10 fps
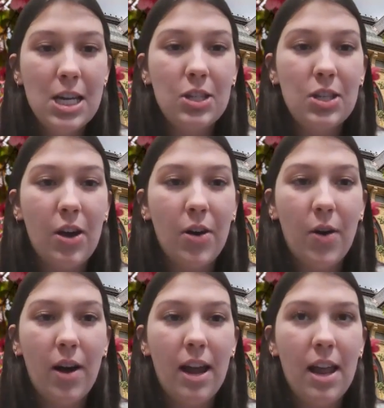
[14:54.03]

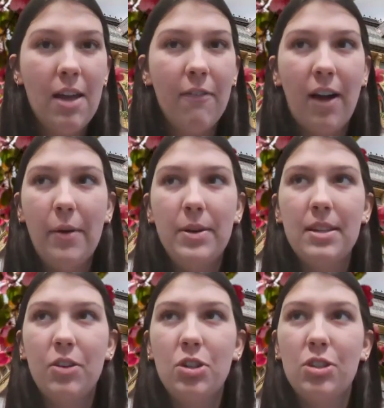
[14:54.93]
So if I
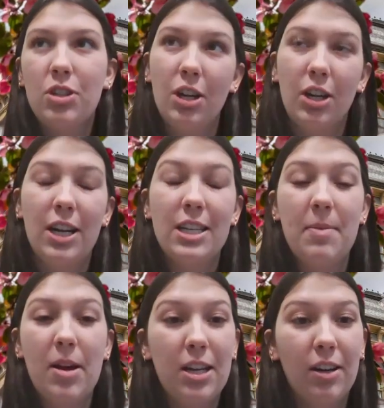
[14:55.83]
was ever just curious
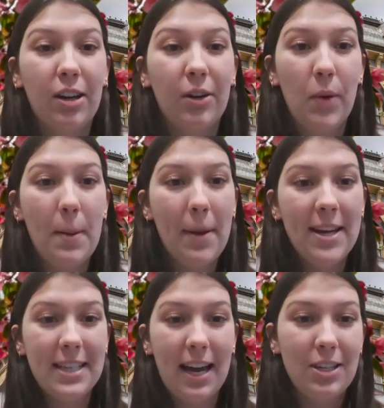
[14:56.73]
about hearing what
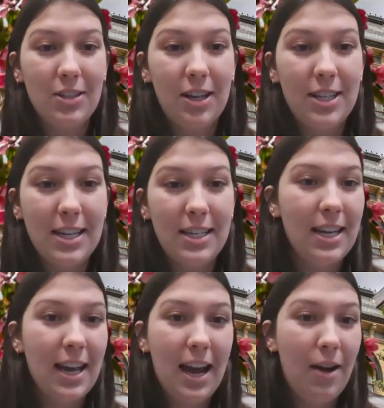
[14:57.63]
my dad does on a day
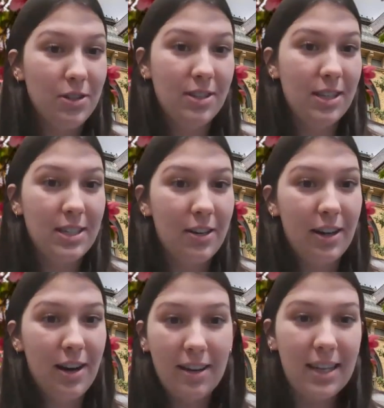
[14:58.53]
to day, I would just sit down
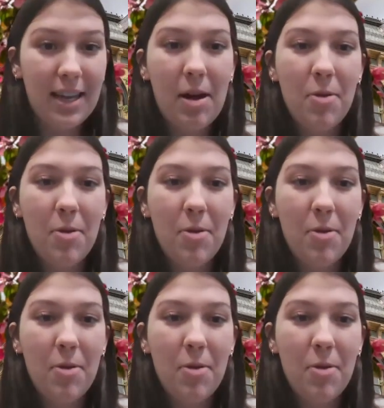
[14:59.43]
and ask him.